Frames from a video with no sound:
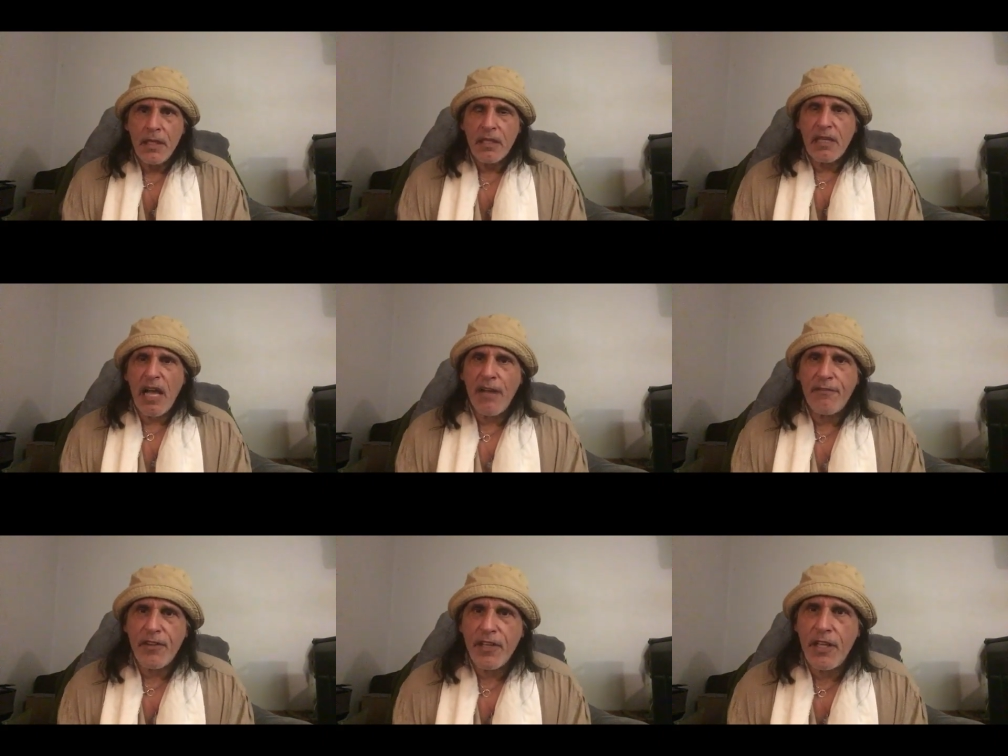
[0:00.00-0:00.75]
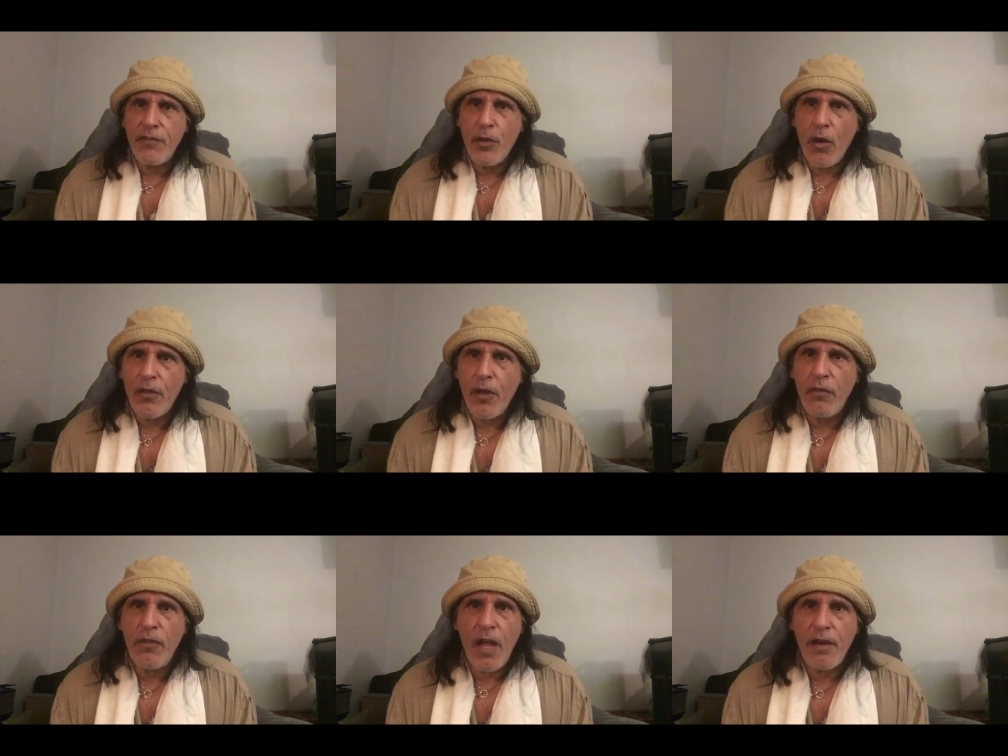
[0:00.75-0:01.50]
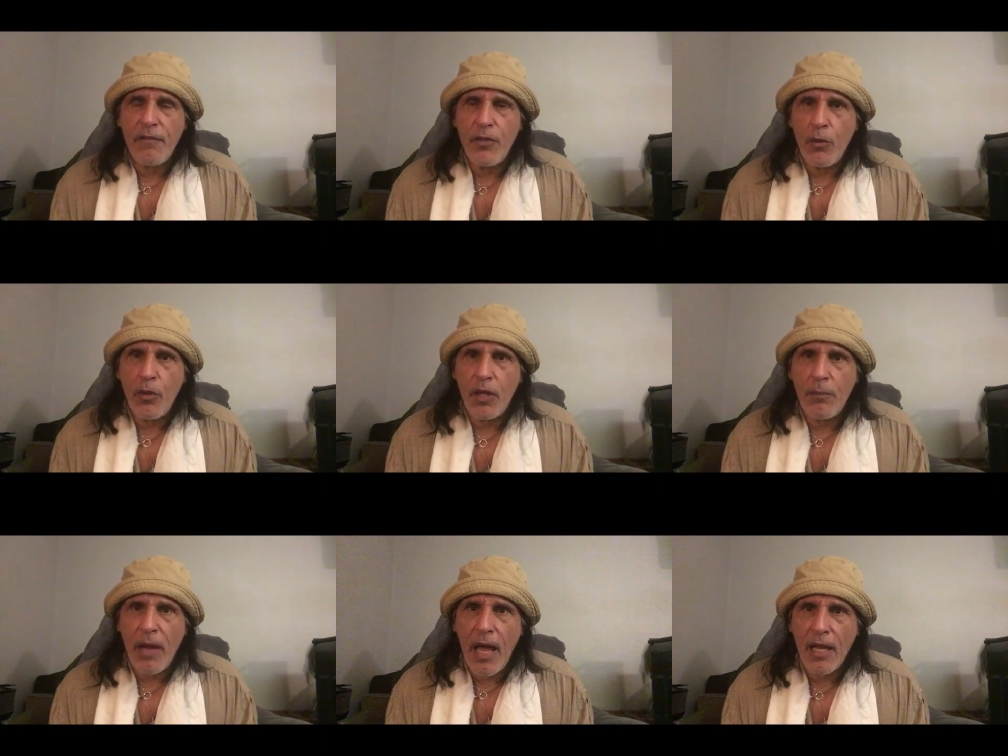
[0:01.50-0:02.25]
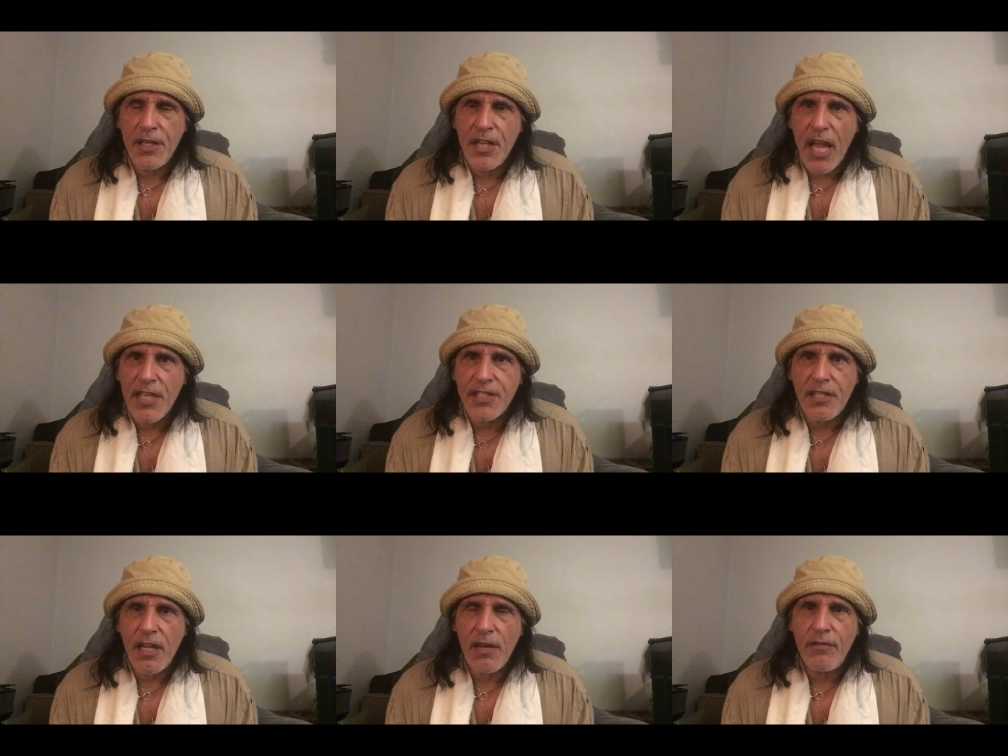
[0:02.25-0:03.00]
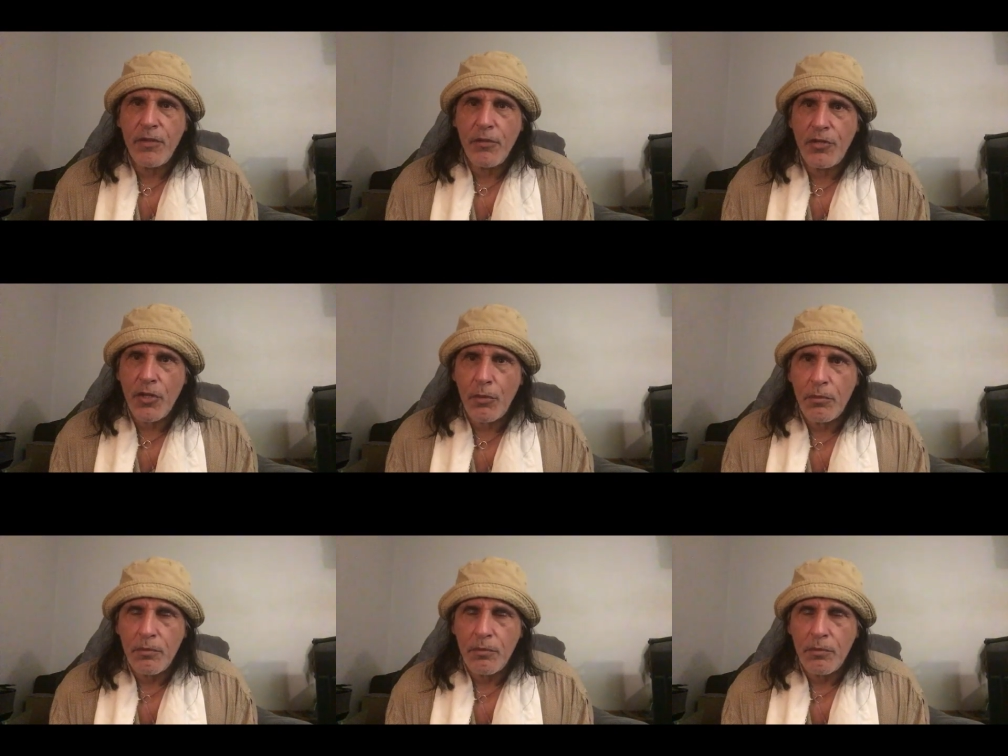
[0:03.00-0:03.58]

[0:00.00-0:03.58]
God forgive you, although none of you will apologize, and none of you do.